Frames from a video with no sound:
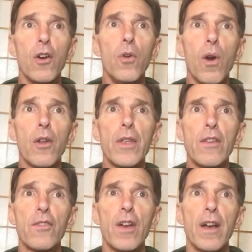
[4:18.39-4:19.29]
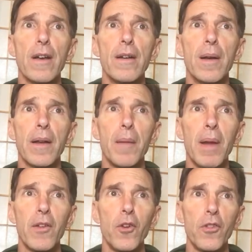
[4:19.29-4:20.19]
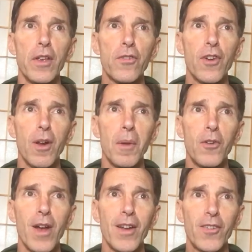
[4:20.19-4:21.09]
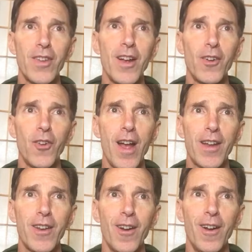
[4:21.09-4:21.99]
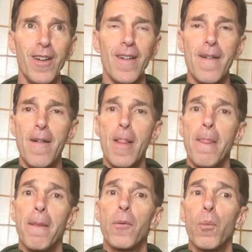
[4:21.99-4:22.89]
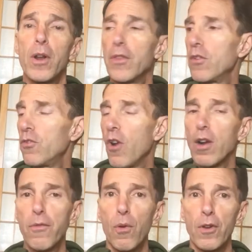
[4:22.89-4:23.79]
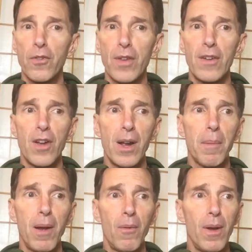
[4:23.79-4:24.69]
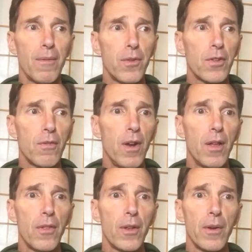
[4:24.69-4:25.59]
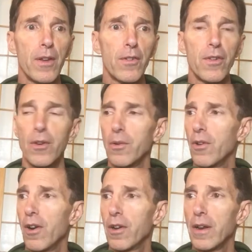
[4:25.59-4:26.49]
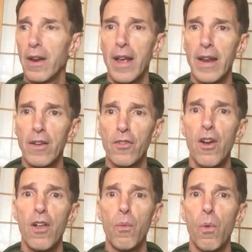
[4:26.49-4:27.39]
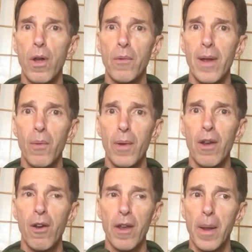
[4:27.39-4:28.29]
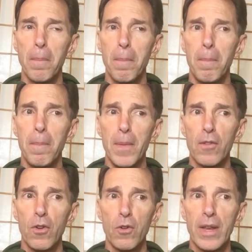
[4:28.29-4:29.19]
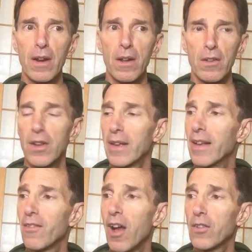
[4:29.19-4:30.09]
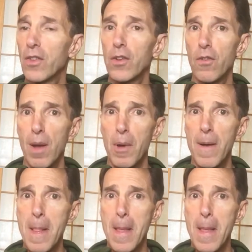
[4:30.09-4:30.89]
Who are these? I got my little list here. I'm going to try to stay on track here. What are these dark forces I talk about? Well, first of all, there is no dark and light. It's all one, right? We are it. So let's not get lost in the drama.